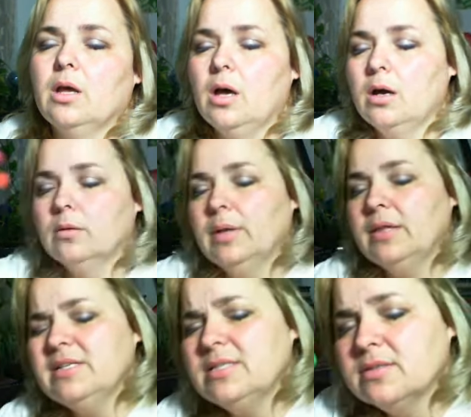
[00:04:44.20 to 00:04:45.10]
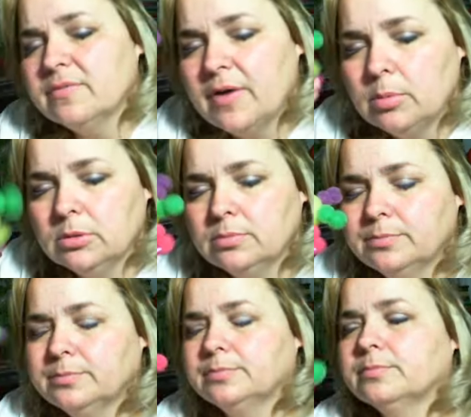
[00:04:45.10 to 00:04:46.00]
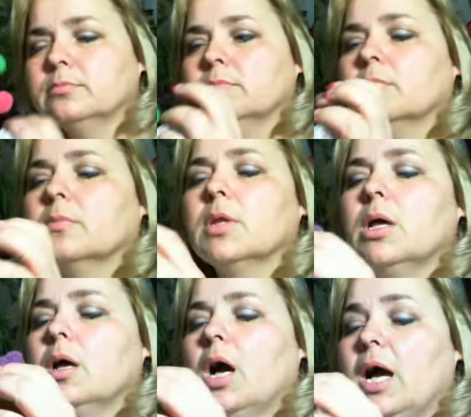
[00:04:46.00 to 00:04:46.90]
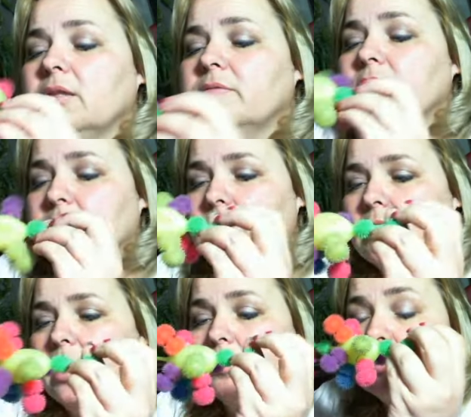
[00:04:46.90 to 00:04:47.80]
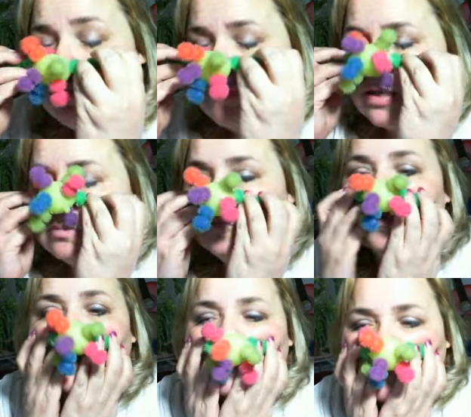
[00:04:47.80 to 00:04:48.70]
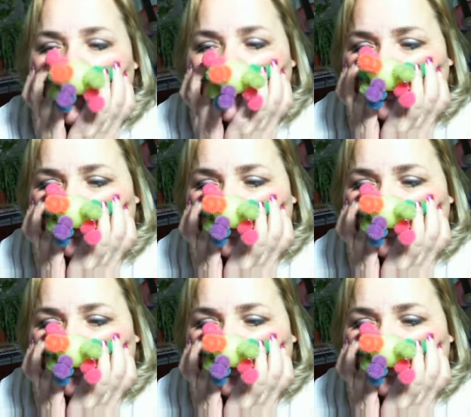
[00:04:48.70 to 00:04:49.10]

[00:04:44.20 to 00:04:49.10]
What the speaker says: Oh, and this is a fobble. I love this little character. I've had him forever.